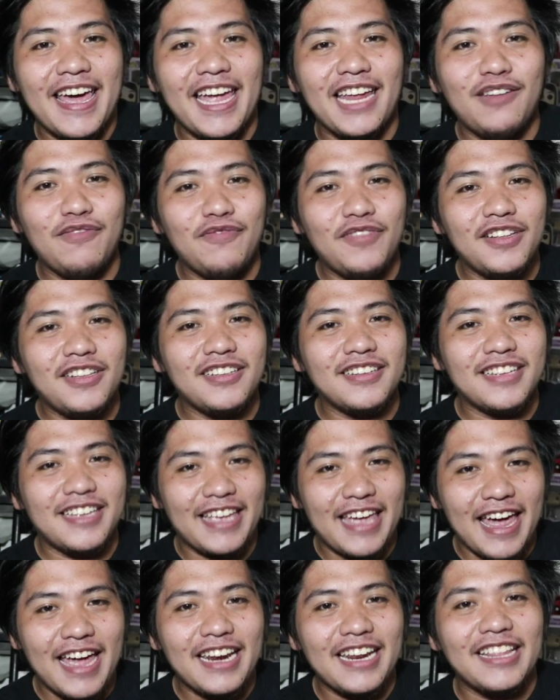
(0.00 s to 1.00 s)
And we'll
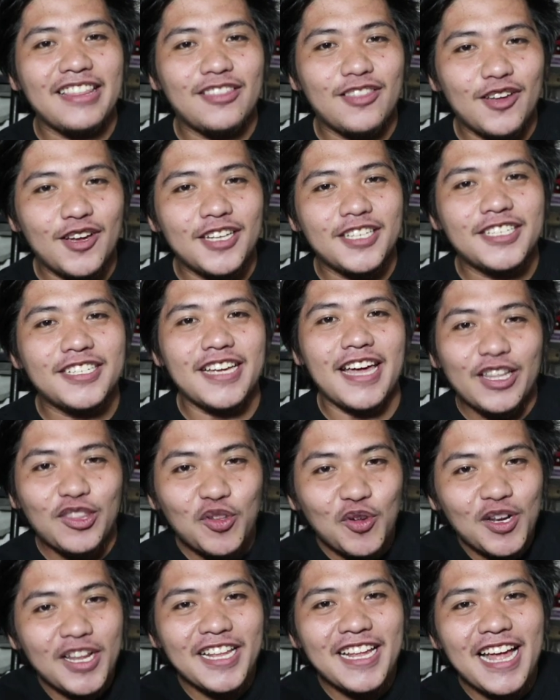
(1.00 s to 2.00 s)
get in touch.
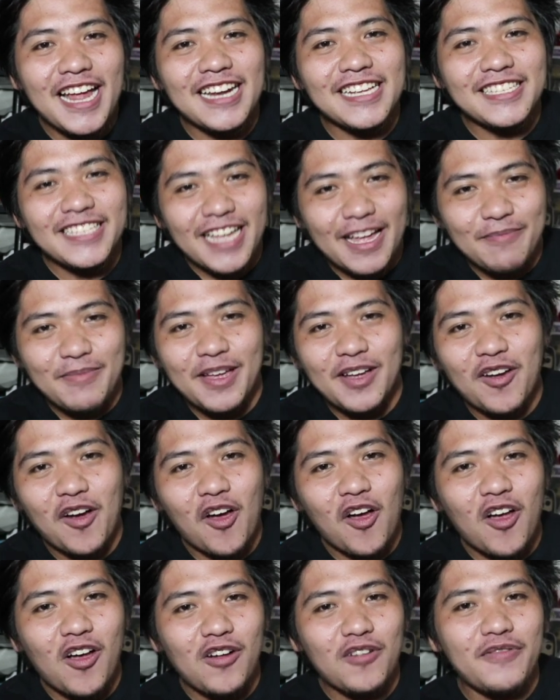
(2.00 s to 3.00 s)
At tulad nga ng sabi
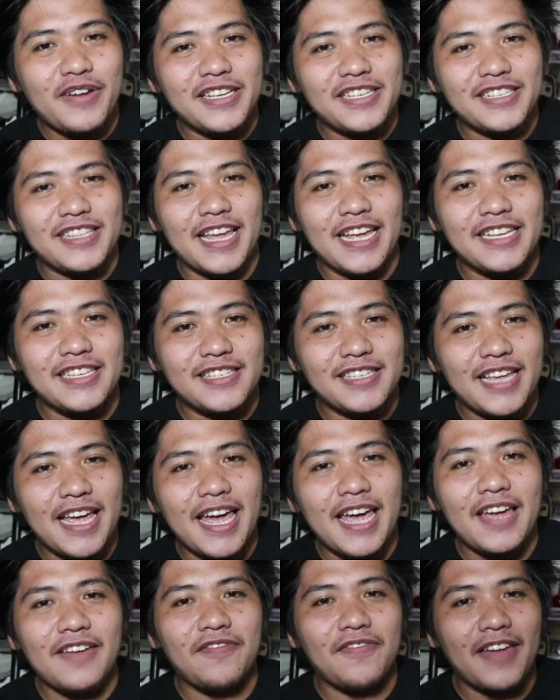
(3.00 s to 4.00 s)
ko, always stay
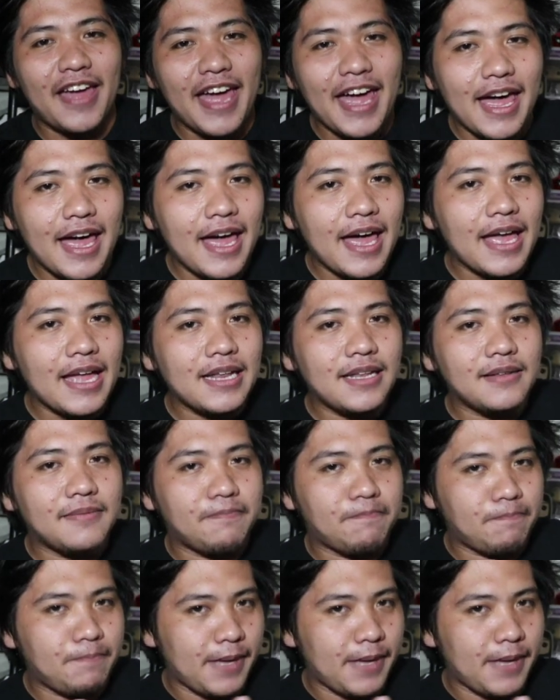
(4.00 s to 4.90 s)
safe and